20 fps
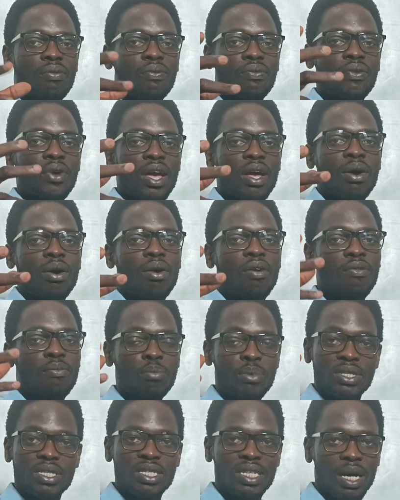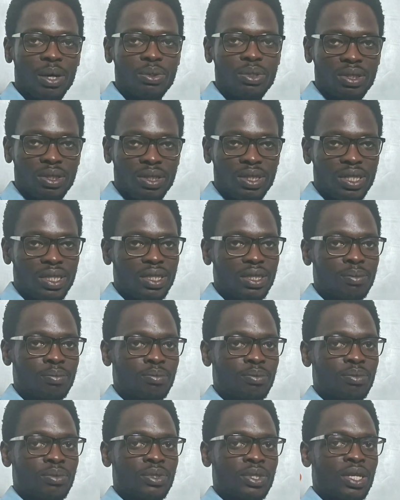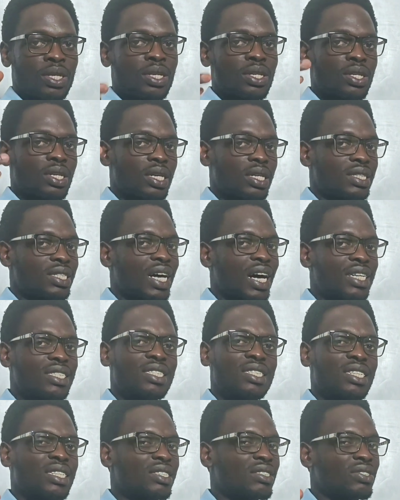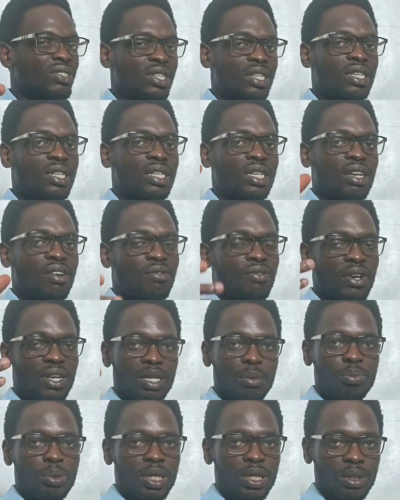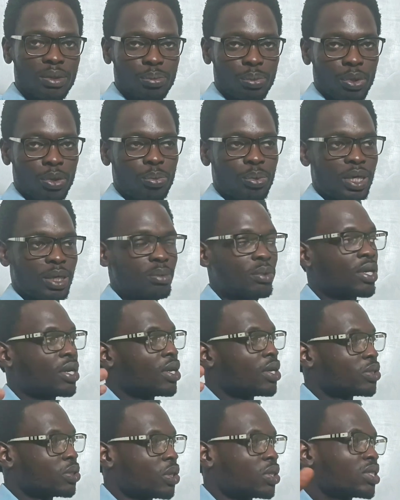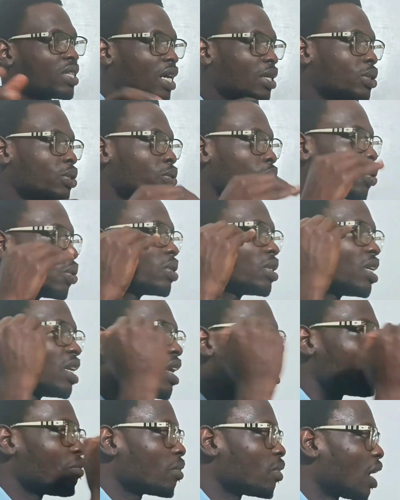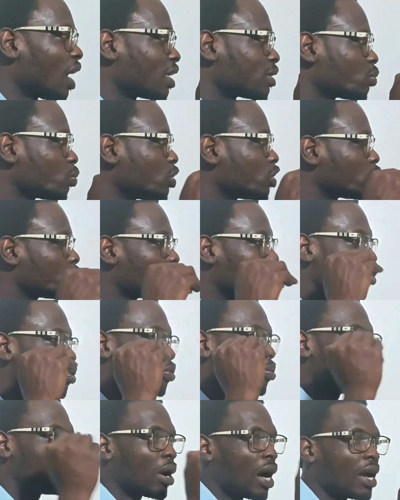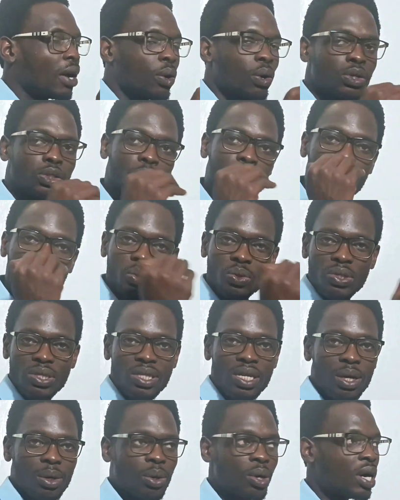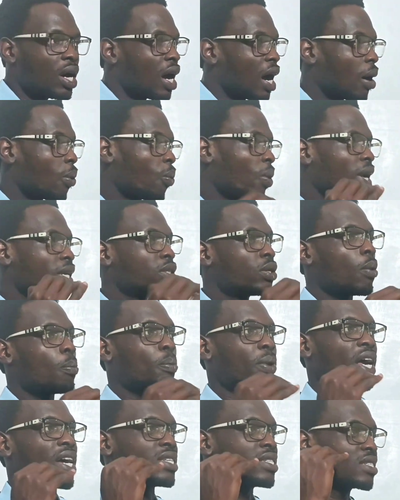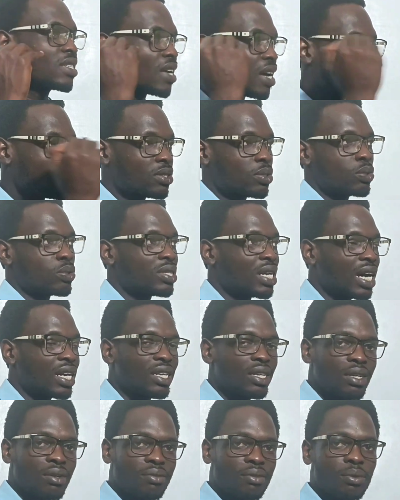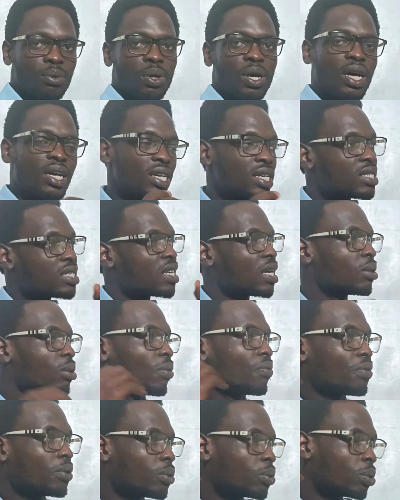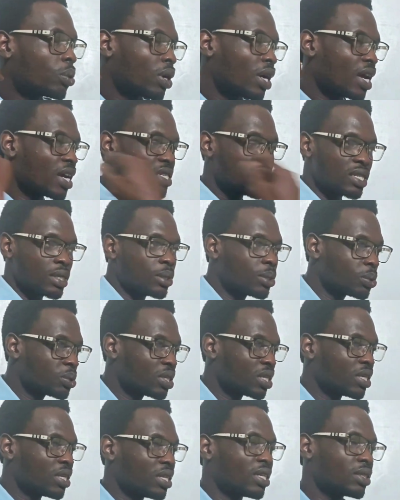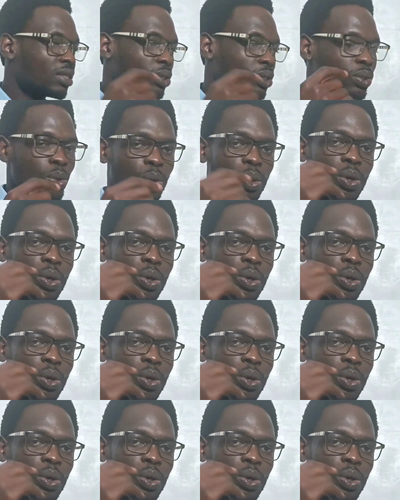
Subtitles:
fear of missing out trade. That is really a very big problem, such that you know the level at which you want to buy or you want to sell. And when your price gets to that level, instead of you executing it,